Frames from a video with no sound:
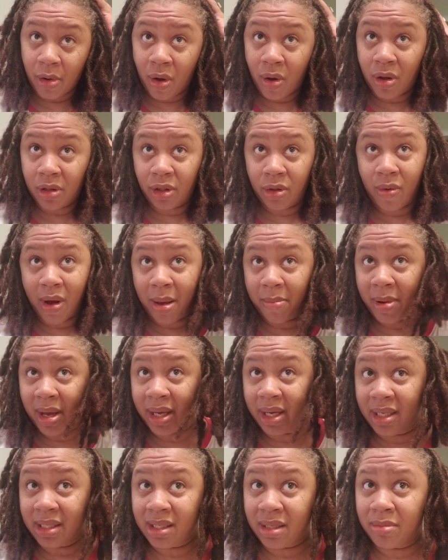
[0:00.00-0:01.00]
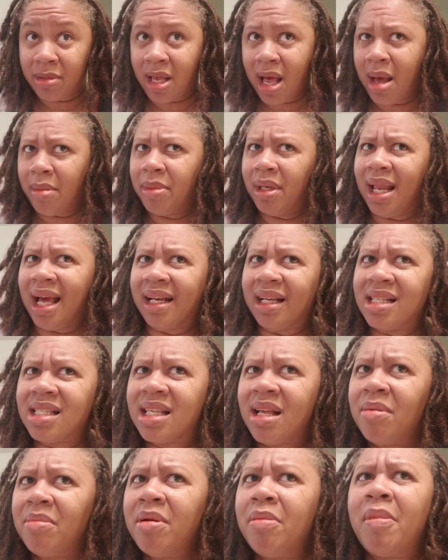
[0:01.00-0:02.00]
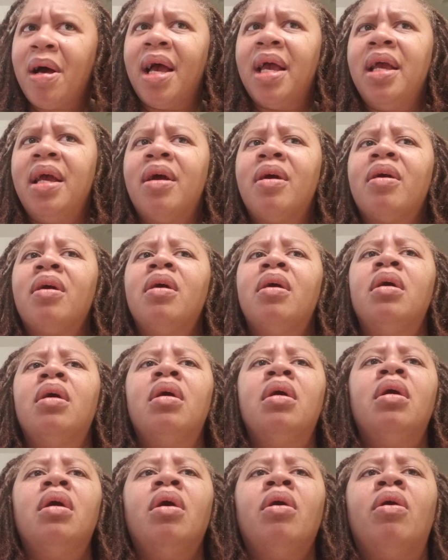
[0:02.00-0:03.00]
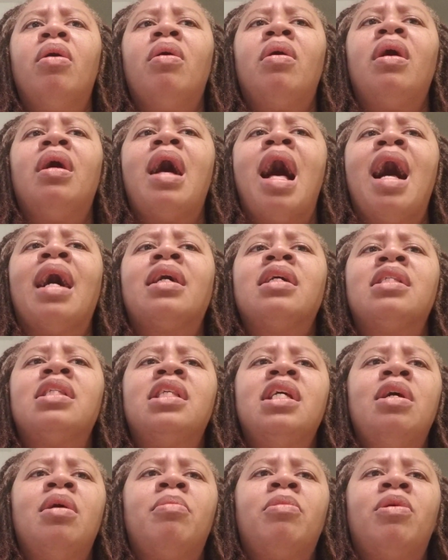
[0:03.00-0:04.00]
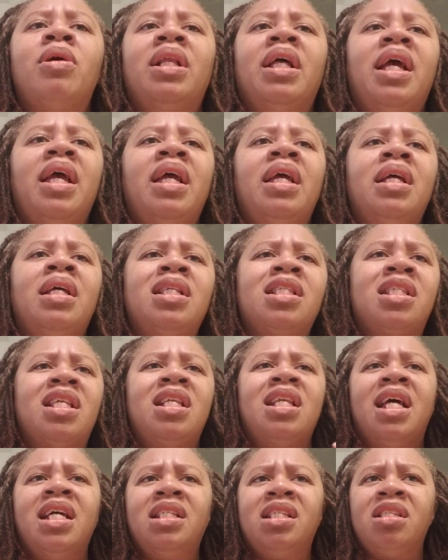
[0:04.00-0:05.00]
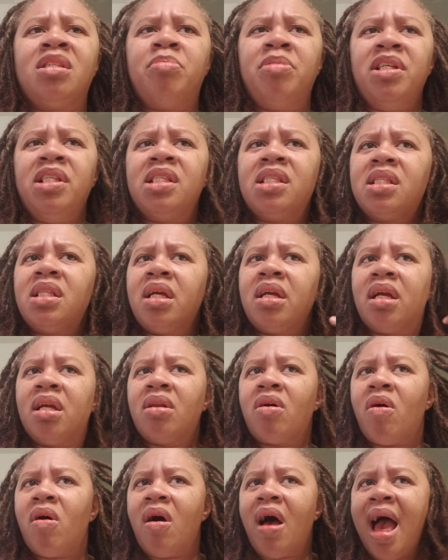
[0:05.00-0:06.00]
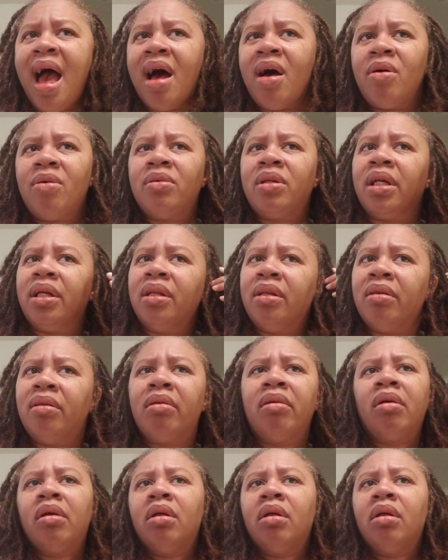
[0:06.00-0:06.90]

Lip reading: all throughout my hair. Sometimes I be like, is something in my hair? Or I could see them on the ends, and they just be sticking all out. And